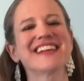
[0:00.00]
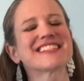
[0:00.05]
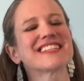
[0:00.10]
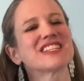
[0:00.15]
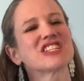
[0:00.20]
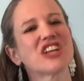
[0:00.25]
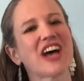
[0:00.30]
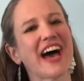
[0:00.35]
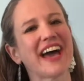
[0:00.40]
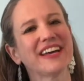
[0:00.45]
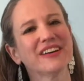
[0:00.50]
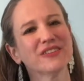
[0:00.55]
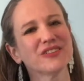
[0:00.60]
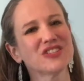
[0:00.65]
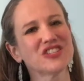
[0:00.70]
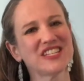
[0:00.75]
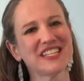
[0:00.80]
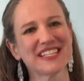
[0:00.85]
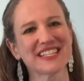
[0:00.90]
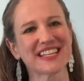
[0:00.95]
a child,
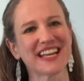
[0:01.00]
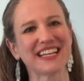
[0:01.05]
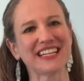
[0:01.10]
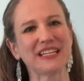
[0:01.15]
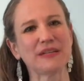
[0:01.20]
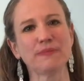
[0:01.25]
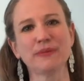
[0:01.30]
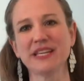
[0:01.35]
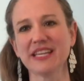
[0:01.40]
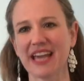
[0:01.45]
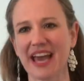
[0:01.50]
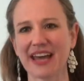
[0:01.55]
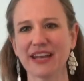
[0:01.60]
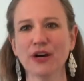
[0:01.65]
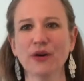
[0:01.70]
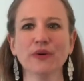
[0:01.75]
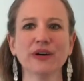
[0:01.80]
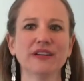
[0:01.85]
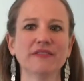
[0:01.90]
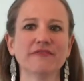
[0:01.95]
she studied
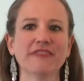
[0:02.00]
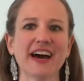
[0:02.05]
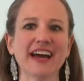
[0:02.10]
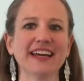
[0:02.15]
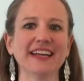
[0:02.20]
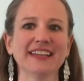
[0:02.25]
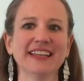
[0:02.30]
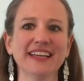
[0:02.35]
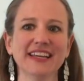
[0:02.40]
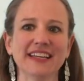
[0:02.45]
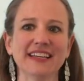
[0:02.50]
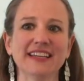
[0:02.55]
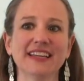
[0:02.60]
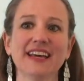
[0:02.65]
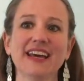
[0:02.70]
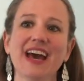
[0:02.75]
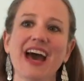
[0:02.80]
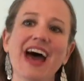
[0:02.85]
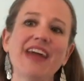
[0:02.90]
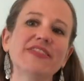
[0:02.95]
piano and violin
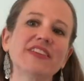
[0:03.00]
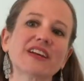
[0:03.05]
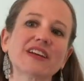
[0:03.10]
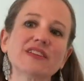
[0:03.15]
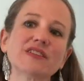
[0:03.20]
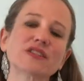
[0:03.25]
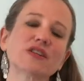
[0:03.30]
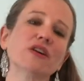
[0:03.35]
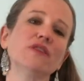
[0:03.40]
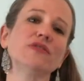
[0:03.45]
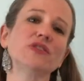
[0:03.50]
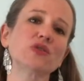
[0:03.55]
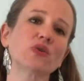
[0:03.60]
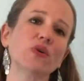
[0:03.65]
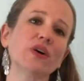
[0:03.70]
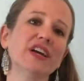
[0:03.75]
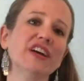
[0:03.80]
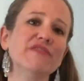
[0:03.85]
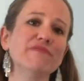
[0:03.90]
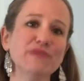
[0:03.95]
at the
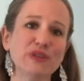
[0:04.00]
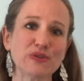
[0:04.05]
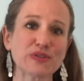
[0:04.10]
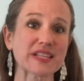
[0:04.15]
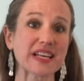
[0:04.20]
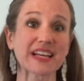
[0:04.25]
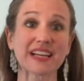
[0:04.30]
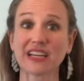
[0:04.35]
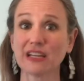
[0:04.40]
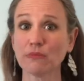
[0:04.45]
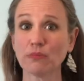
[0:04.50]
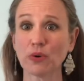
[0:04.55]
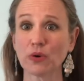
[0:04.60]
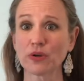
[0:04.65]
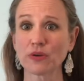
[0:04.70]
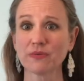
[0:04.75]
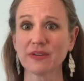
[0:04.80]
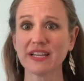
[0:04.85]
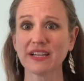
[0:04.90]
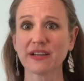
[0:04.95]
Conservatory of Music in Puerto
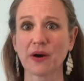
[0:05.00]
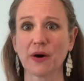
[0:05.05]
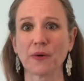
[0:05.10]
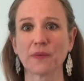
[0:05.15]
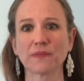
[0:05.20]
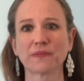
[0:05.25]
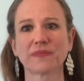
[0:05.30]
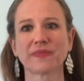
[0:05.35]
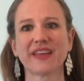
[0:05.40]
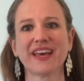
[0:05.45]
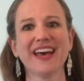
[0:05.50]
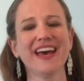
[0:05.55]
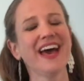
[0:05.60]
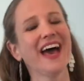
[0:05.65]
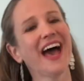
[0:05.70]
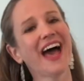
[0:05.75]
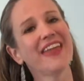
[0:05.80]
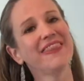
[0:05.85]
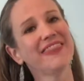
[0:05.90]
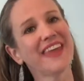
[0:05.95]
Rico,
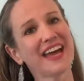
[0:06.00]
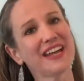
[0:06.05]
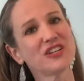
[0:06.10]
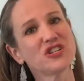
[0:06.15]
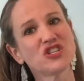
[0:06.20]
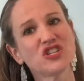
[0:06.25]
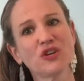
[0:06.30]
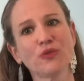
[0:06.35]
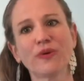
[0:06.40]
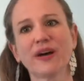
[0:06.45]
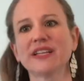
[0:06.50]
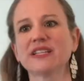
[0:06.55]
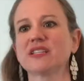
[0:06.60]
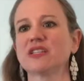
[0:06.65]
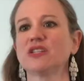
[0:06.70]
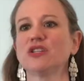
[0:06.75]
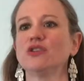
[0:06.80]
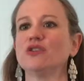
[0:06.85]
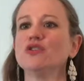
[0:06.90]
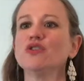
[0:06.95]
and then she went
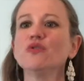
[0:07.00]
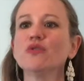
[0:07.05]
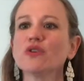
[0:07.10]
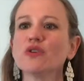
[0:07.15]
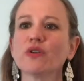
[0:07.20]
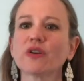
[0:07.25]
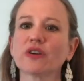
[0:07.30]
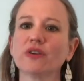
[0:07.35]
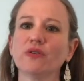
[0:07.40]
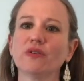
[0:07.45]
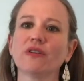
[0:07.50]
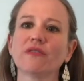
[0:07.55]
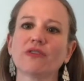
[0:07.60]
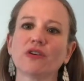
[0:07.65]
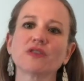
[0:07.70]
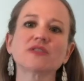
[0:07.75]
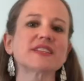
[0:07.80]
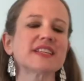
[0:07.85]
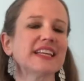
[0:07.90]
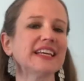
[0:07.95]
to New York
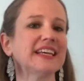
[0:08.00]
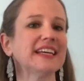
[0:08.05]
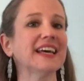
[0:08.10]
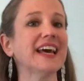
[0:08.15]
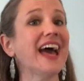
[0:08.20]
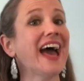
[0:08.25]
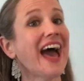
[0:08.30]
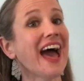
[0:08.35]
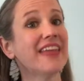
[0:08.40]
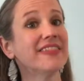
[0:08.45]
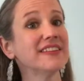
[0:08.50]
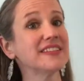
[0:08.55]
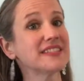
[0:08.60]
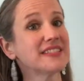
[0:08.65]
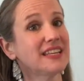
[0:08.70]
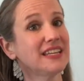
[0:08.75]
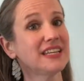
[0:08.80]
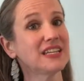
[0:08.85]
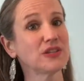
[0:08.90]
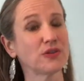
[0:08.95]
University and the
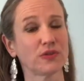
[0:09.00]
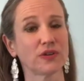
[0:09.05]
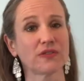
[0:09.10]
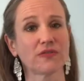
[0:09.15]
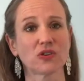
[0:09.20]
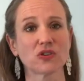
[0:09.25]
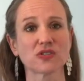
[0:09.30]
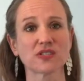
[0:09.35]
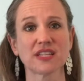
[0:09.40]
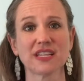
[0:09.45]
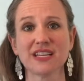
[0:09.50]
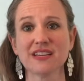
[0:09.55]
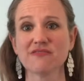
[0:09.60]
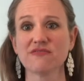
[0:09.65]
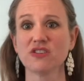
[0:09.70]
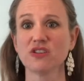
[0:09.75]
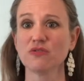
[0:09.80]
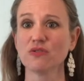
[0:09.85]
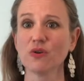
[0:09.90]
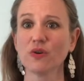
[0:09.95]
City University of
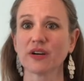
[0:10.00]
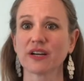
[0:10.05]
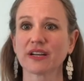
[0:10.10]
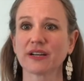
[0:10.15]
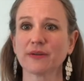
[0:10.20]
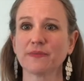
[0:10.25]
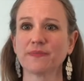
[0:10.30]
New York.